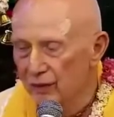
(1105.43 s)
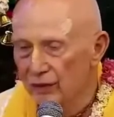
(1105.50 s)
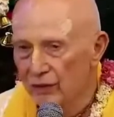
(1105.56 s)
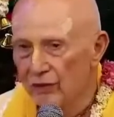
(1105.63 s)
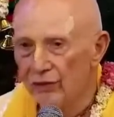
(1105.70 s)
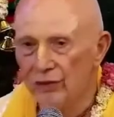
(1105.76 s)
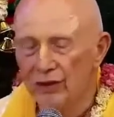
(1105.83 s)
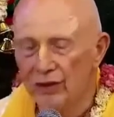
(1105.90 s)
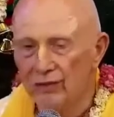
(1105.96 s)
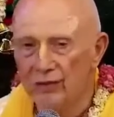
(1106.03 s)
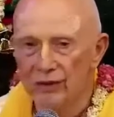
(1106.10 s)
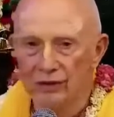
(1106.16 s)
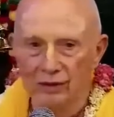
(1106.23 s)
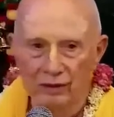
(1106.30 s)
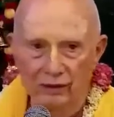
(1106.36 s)
but using
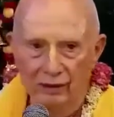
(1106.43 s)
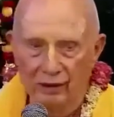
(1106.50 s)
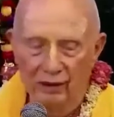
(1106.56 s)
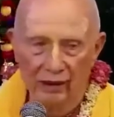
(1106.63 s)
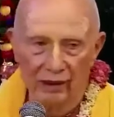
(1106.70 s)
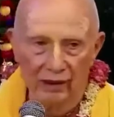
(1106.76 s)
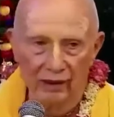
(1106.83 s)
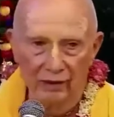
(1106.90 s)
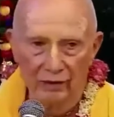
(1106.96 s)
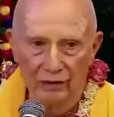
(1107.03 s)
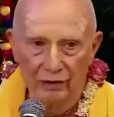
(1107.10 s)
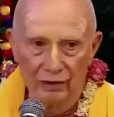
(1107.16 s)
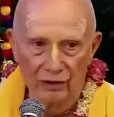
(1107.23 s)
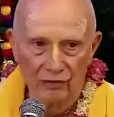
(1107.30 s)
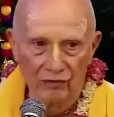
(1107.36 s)
the material energy